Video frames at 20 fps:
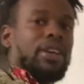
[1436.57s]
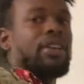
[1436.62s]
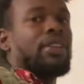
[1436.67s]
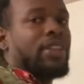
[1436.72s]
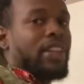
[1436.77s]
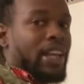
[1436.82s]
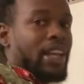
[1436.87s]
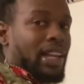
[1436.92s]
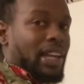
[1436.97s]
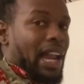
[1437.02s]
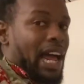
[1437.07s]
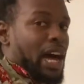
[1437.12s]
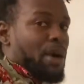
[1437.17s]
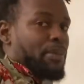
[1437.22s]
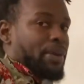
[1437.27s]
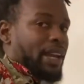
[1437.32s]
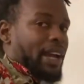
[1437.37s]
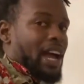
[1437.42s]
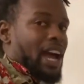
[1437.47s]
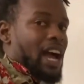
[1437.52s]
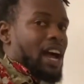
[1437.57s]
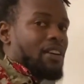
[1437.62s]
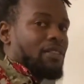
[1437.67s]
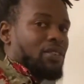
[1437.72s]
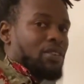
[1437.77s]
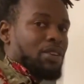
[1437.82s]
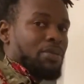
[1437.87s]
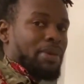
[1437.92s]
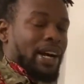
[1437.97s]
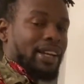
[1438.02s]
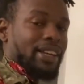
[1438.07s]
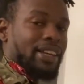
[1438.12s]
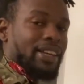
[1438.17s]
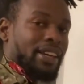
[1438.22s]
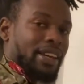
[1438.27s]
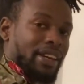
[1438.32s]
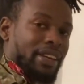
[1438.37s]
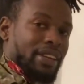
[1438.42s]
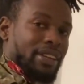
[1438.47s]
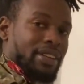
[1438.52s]
They allow me to have on my
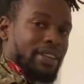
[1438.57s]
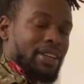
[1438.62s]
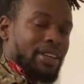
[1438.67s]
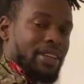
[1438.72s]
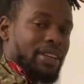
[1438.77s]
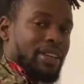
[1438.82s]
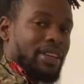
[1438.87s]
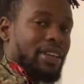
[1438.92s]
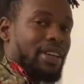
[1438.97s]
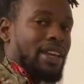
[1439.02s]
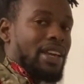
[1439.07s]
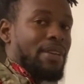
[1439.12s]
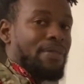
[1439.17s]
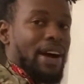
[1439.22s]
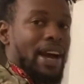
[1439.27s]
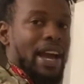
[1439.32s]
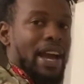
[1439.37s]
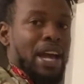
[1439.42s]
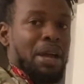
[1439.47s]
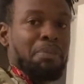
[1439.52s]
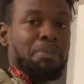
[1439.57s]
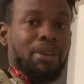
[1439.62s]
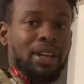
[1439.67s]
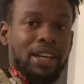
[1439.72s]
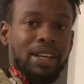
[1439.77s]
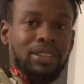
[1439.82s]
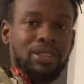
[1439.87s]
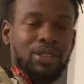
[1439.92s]
kit. If I had plates